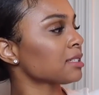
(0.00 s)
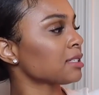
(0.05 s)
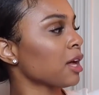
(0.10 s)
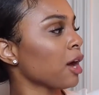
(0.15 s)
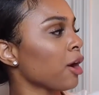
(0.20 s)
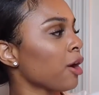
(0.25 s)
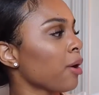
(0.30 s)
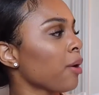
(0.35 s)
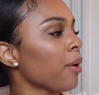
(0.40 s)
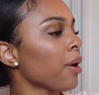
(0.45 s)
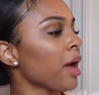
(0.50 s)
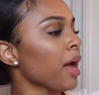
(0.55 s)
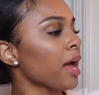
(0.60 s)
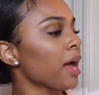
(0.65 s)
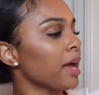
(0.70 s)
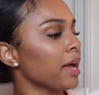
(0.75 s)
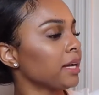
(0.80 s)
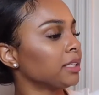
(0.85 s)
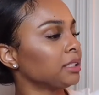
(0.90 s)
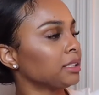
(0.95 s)
So
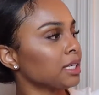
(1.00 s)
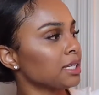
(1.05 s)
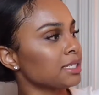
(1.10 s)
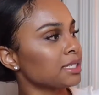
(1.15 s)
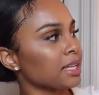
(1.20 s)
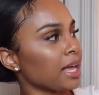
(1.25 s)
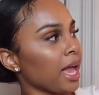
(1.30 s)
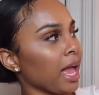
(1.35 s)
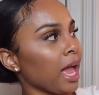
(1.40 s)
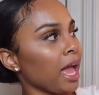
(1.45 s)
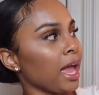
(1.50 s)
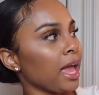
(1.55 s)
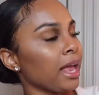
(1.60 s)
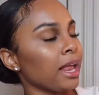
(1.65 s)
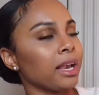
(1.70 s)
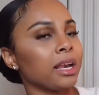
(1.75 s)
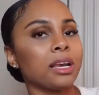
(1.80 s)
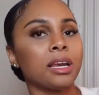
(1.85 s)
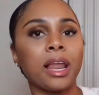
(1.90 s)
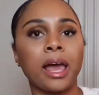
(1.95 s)
it's just
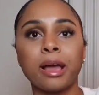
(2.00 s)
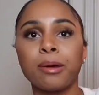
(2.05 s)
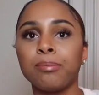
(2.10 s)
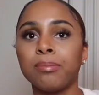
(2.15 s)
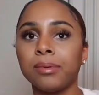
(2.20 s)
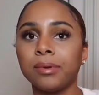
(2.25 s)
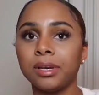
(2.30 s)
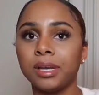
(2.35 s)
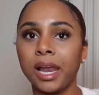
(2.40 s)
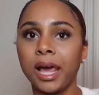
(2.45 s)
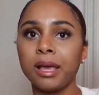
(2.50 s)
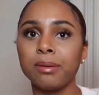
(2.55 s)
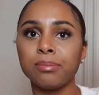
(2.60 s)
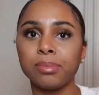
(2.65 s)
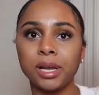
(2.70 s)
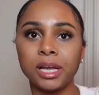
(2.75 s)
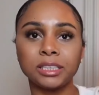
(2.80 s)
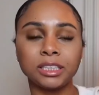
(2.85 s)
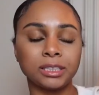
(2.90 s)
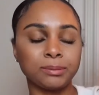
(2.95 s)
a like light
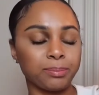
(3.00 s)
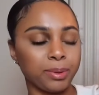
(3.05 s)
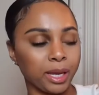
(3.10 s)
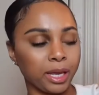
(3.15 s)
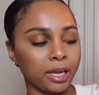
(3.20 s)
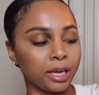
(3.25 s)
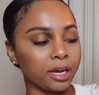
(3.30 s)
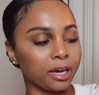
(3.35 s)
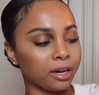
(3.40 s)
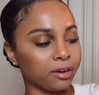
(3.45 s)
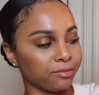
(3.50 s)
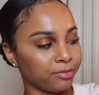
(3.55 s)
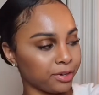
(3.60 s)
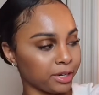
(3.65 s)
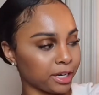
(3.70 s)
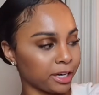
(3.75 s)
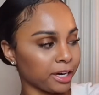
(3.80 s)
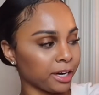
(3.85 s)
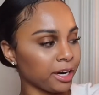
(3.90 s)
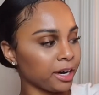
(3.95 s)
blush pink
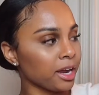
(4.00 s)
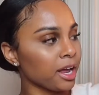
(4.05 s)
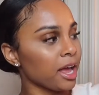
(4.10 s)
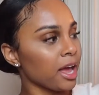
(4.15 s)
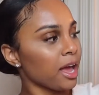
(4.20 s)
comforter.